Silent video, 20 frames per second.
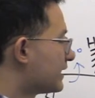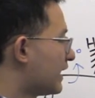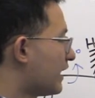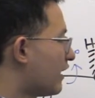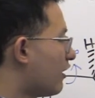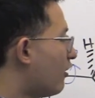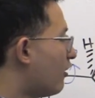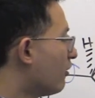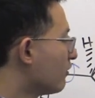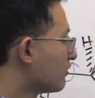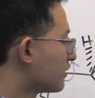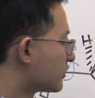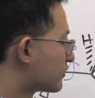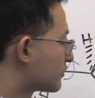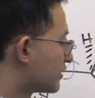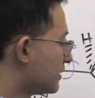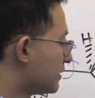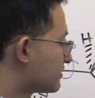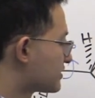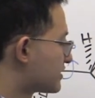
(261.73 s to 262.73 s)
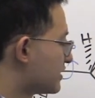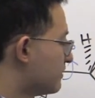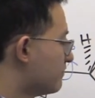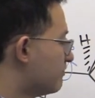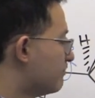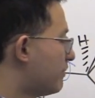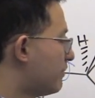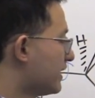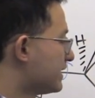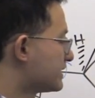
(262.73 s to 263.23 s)
that all the groups
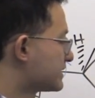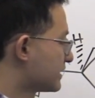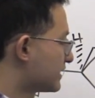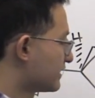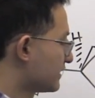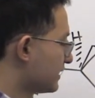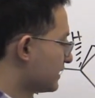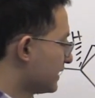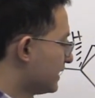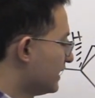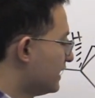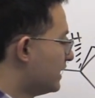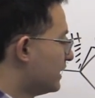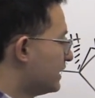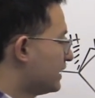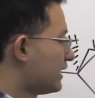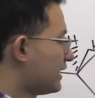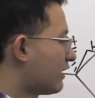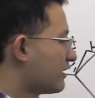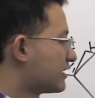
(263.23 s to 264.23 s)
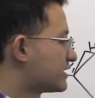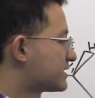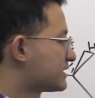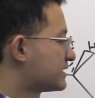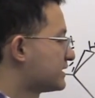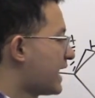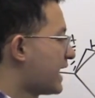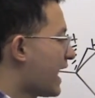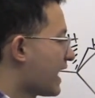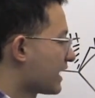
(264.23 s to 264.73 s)
basically are
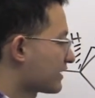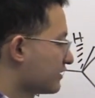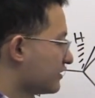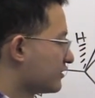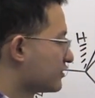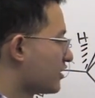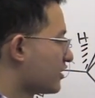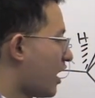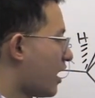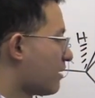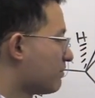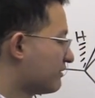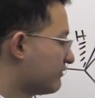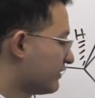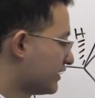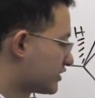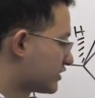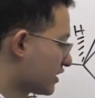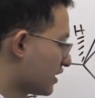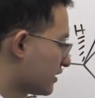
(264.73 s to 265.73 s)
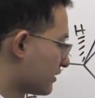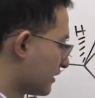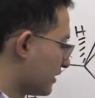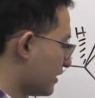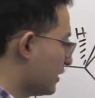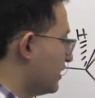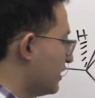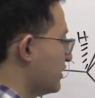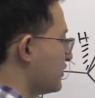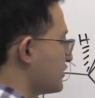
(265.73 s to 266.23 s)
stacked on top of each
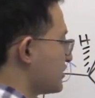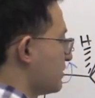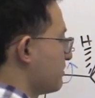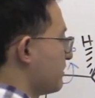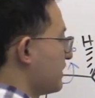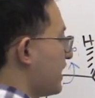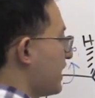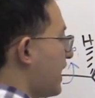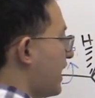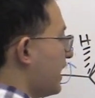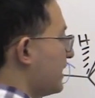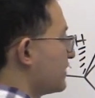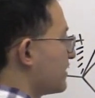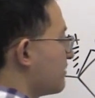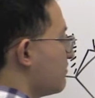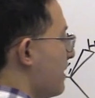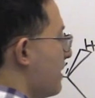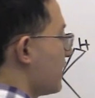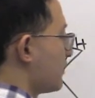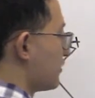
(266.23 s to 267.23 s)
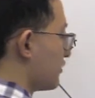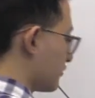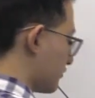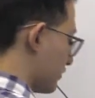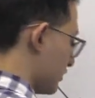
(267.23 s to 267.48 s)
other. So behind the methyl